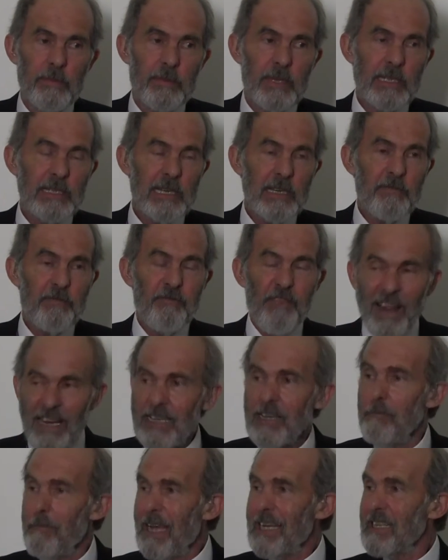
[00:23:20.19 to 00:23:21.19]
This is
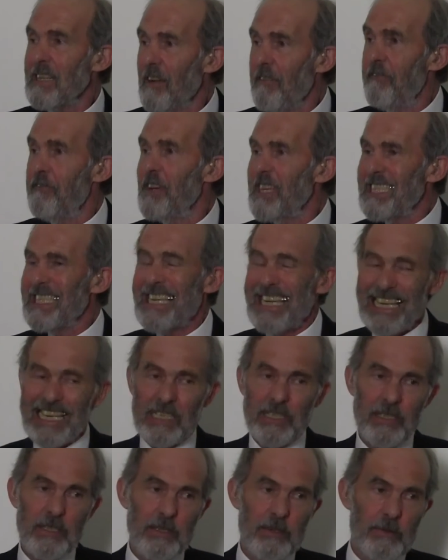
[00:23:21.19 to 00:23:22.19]
fundamental
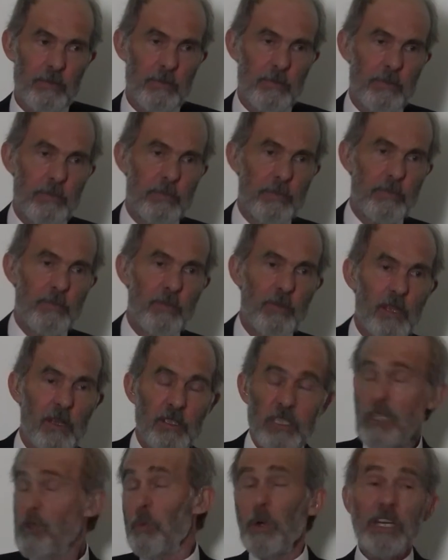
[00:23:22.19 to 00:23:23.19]
physics.
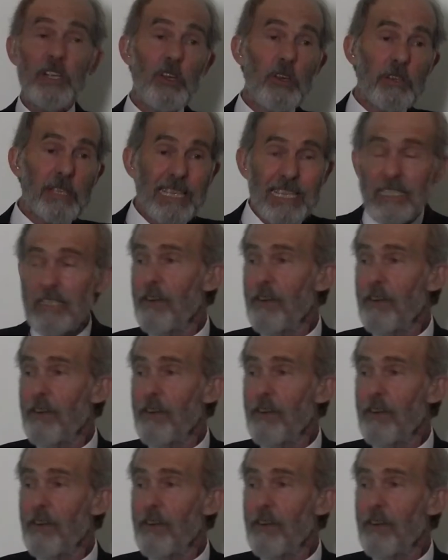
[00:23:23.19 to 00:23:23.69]
Just we're using